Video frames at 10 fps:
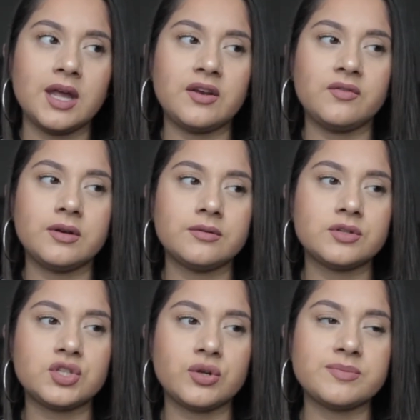it
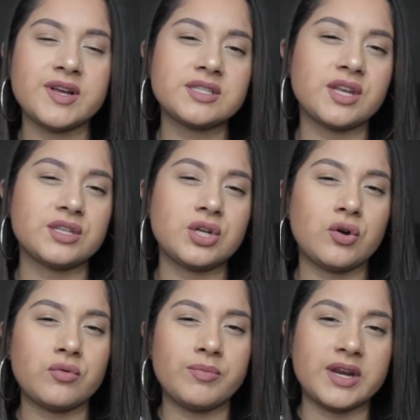suits my skin
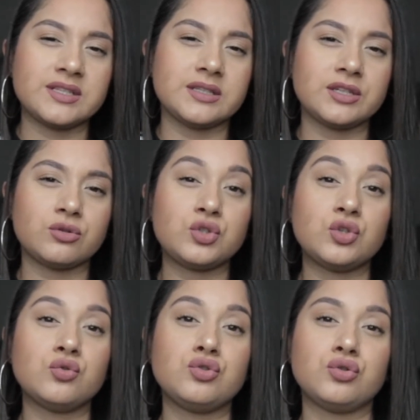tone, but it's a little
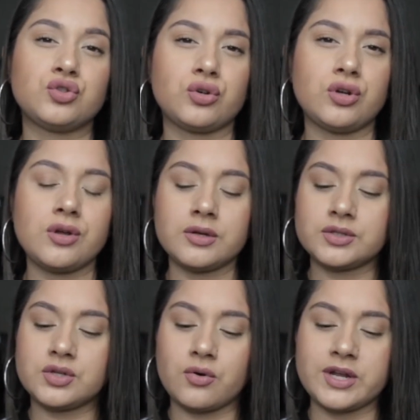too neutral.
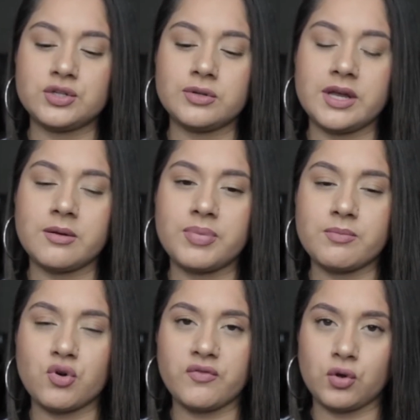So I do like a bit
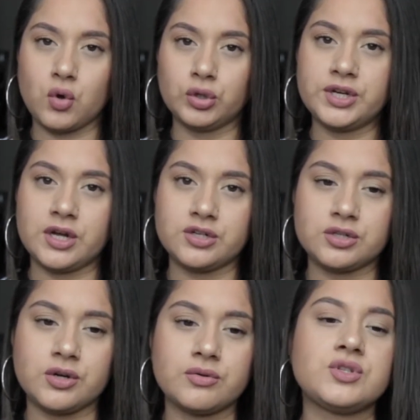more of a golden
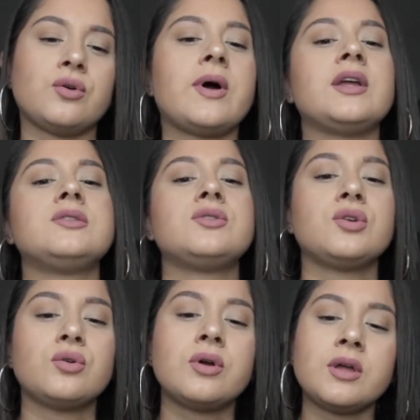undertone, so I
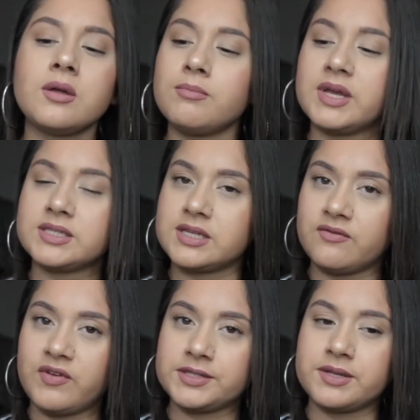do mix
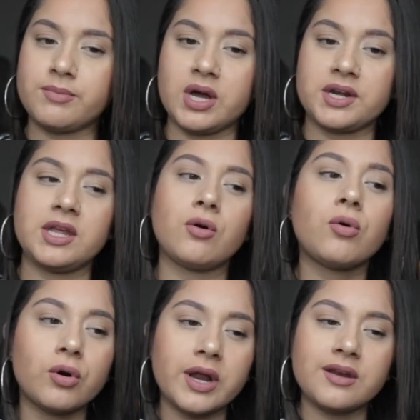in Face and Body
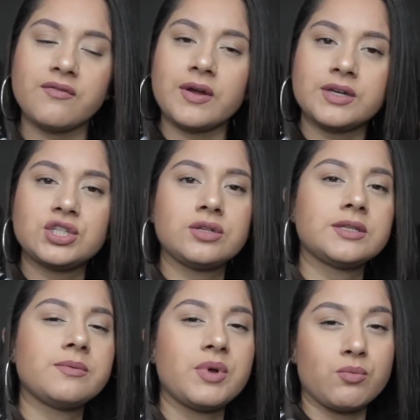or any foundation
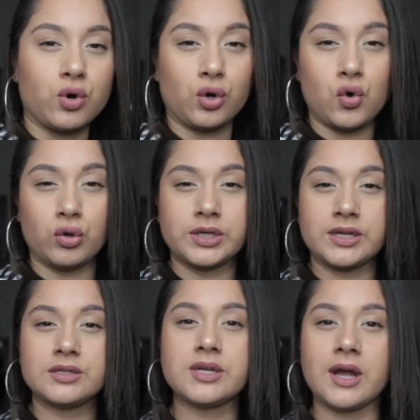that's a bit more
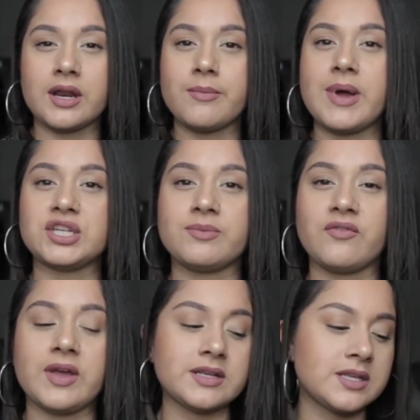golden to kind of match my
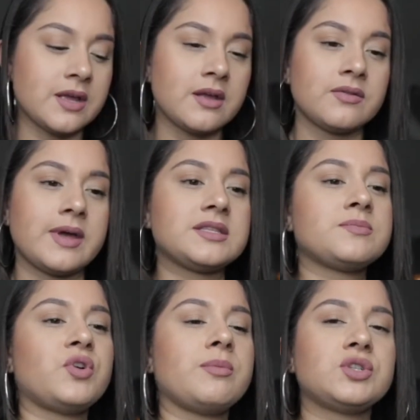face. That's
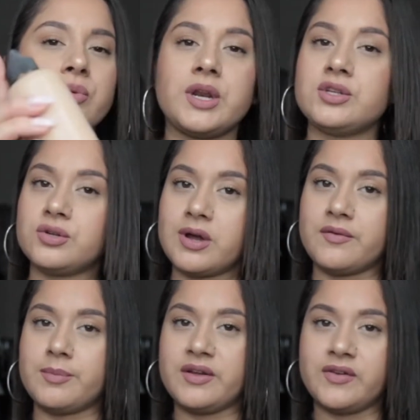pretty much what I do
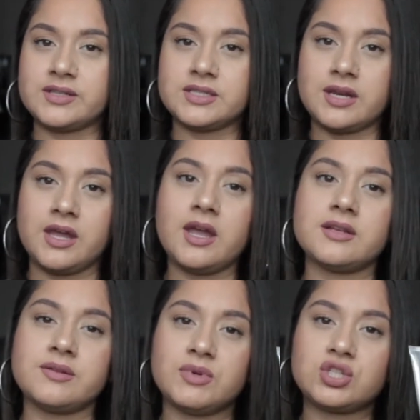have on my face today,
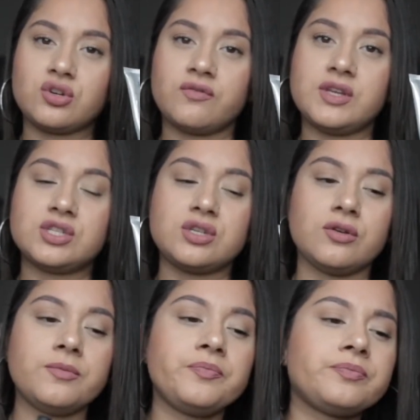is a mixture of these
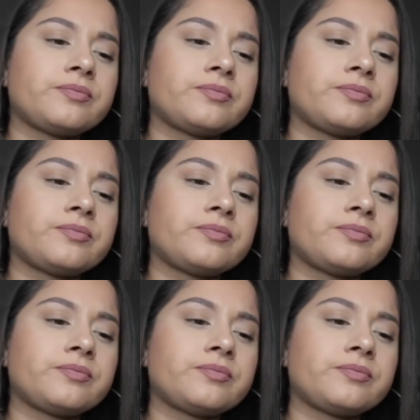two.